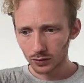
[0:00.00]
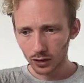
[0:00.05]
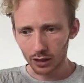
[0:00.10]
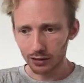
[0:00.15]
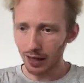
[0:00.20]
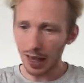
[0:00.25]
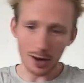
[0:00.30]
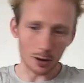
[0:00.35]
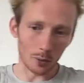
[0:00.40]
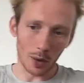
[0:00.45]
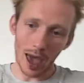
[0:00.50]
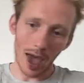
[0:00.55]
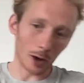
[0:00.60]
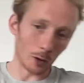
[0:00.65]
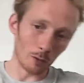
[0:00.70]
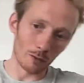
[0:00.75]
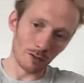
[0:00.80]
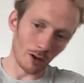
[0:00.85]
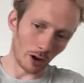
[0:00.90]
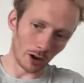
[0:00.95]
Because I
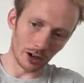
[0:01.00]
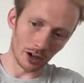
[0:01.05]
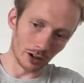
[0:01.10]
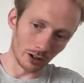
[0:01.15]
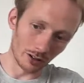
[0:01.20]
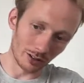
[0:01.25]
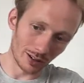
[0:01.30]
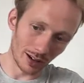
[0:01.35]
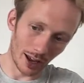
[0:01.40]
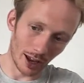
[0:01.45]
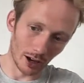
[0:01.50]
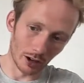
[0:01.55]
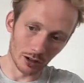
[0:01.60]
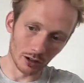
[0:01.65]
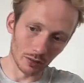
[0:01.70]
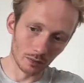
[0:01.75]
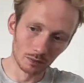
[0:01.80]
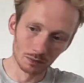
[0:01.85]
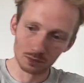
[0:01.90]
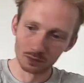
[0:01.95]
don't fucking
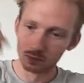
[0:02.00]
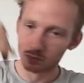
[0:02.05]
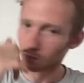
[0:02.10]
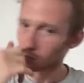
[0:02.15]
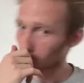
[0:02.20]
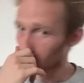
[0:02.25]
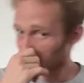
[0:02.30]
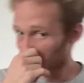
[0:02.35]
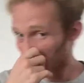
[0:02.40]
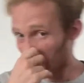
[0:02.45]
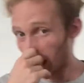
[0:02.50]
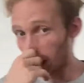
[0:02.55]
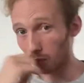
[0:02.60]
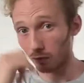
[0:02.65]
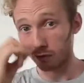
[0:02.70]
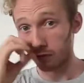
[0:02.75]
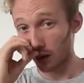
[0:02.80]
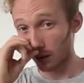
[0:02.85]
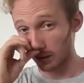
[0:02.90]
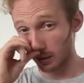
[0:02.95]
understand. I
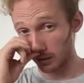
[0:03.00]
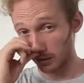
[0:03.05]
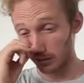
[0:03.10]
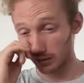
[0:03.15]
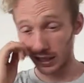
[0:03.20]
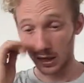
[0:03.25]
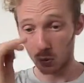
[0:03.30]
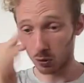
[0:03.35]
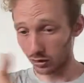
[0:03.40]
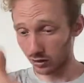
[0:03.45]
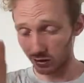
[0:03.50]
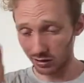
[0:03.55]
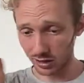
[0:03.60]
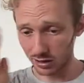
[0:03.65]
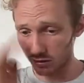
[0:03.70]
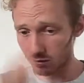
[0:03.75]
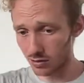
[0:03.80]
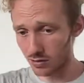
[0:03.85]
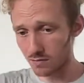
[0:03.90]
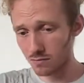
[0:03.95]
don't fucking understand what this
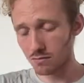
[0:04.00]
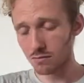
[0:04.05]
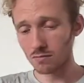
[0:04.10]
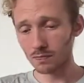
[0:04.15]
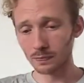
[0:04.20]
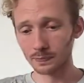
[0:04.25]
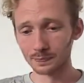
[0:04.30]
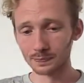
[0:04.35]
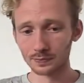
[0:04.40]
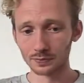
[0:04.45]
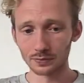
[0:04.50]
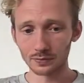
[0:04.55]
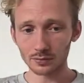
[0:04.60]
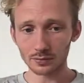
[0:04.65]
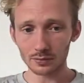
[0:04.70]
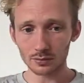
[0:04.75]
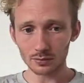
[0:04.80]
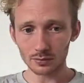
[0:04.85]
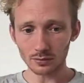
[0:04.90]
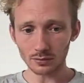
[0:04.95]
is.
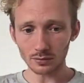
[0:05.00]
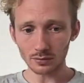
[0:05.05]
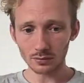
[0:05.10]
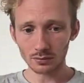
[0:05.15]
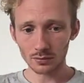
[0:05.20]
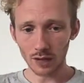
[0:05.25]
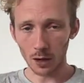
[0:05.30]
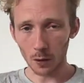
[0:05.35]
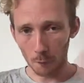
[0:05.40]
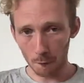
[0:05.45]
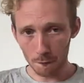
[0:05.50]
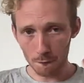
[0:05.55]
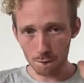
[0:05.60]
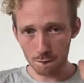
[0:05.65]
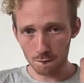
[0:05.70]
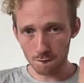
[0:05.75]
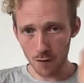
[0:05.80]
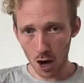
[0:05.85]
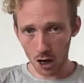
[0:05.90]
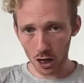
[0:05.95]
I don't
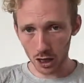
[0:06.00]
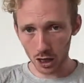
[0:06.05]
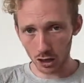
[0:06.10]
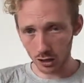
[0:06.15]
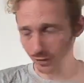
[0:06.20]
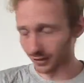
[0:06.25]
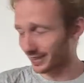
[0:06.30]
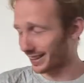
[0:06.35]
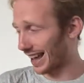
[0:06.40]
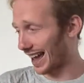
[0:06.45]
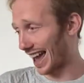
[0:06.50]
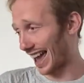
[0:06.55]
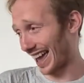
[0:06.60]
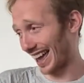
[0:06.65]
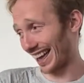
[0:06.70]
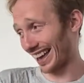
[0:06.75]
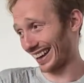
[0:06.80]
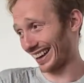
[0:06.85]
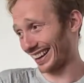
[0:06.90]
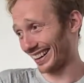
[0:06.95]
fucking
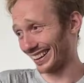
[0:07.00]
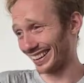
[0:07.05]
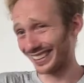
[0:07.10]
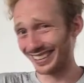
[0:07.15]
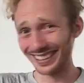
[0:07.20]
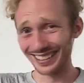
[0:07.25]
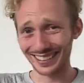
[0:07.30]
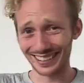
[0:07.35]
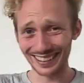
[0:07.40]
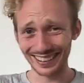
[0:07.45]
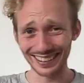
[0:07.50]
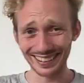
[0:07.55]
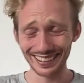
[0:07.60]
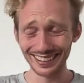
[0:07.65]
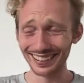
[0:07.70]
understand.